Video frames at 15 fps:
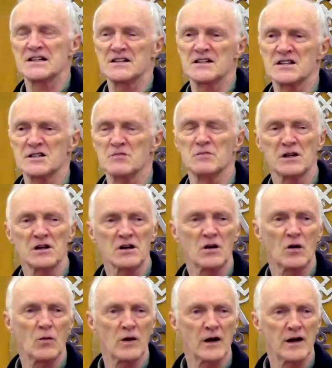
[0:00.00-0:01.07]
that there's a
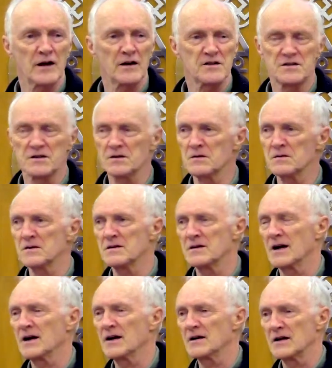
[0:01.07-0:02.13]
middle way to
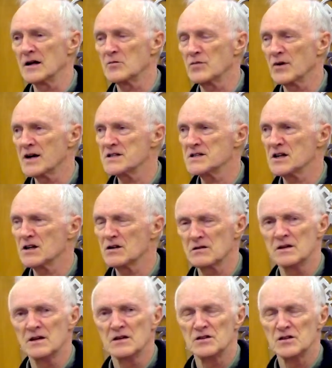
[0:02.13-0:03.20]
embracing
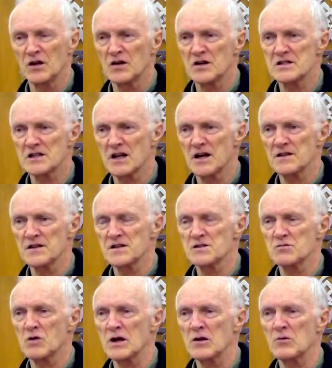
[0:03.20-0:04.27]
knowledge like
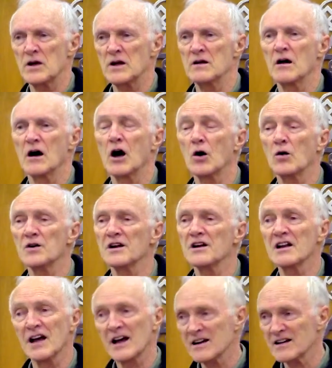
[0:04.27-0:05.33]
this where we hold
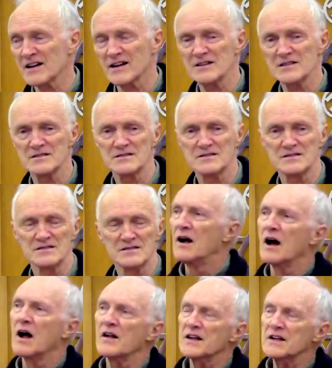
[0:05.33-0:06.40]
it lightly.
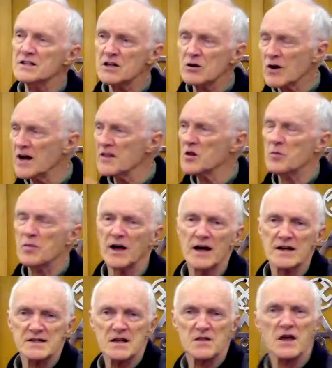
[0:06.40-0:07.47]
I'll integrate the
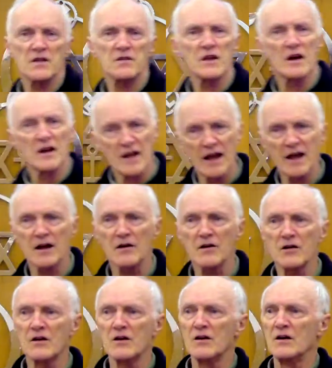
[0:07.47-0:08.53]
parts of that that I can,
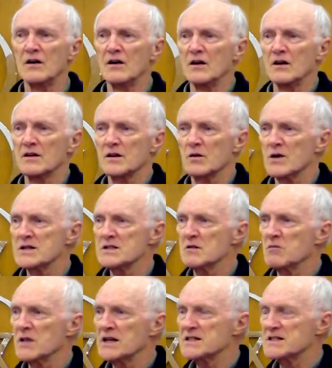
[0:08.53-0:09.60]
the ones
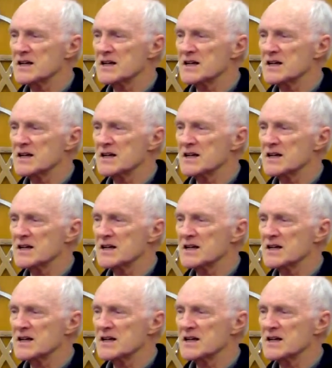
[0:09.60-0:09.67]
that make